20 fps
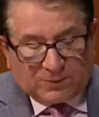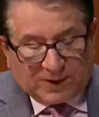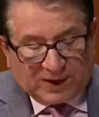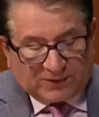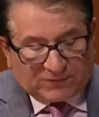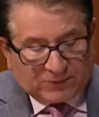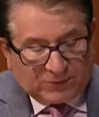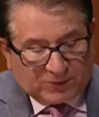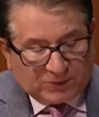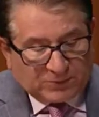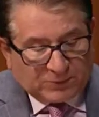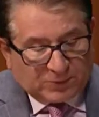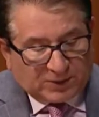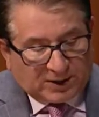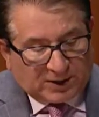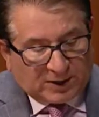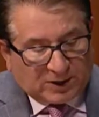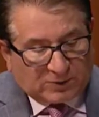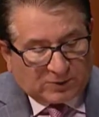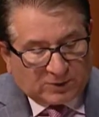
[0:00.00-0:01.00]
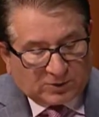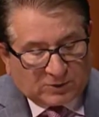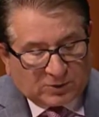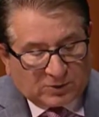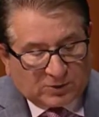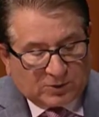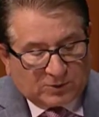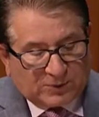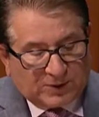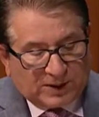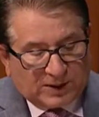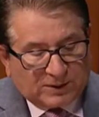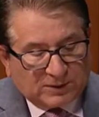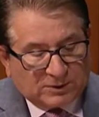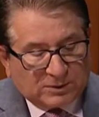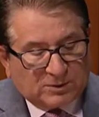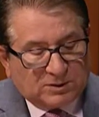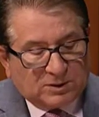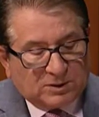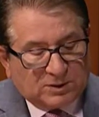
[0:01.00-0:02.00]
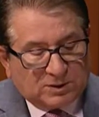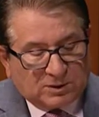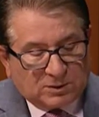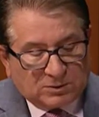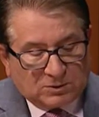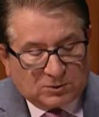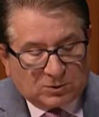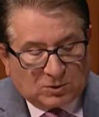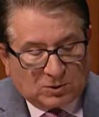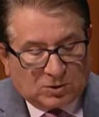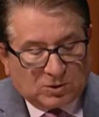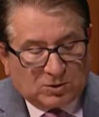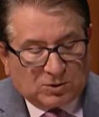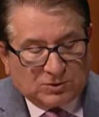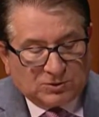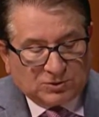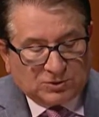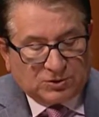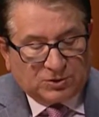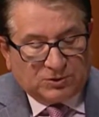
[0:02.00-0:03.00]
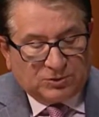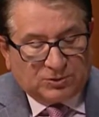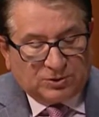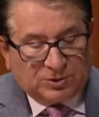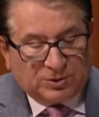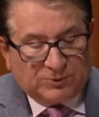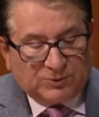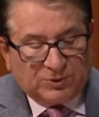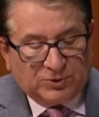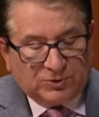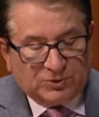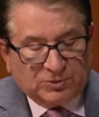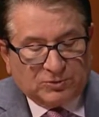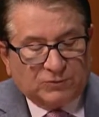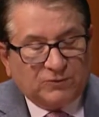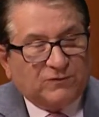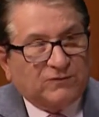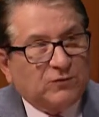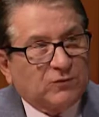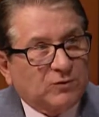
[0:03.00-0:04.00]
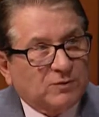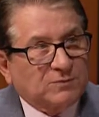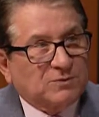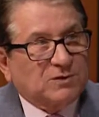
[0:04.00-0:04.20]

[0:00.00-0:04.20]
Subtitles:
back from this break, I want to talk about lawsuit abuse reform,